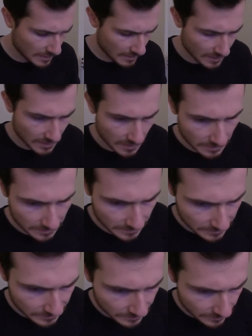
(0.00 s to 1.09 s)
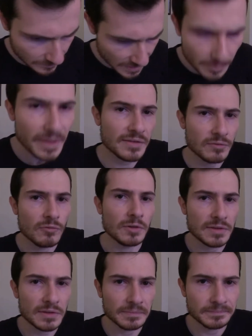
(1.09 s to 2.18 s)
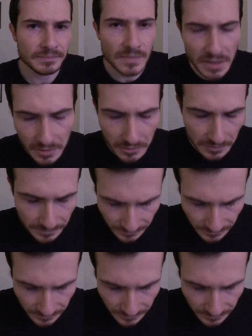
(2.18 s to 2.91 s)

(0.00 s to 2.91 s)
the best ones here.